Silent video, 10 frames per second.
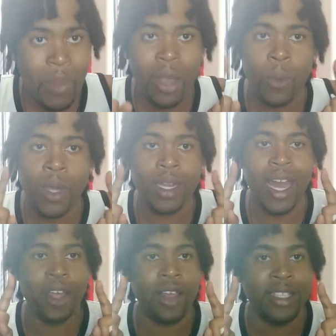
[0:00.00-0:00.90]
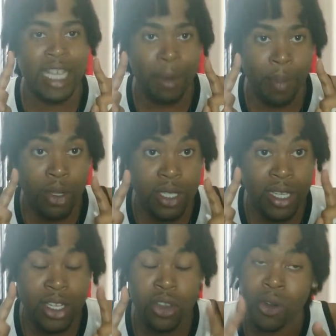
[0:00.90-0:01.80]
and we're not a type of person
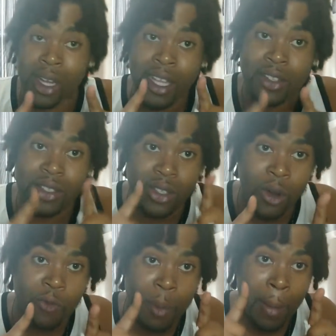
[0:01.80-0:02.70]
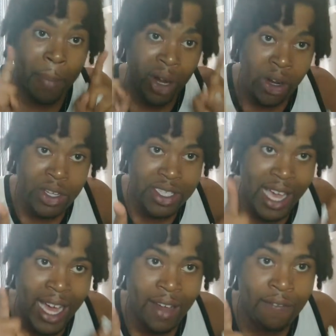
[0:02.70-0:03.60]
that you're going to get to know from a bird's
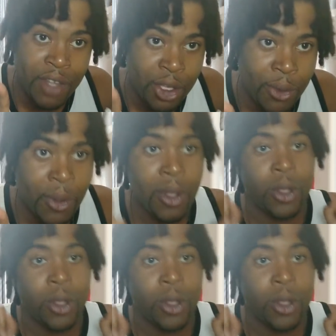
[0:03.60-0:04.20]
eye view.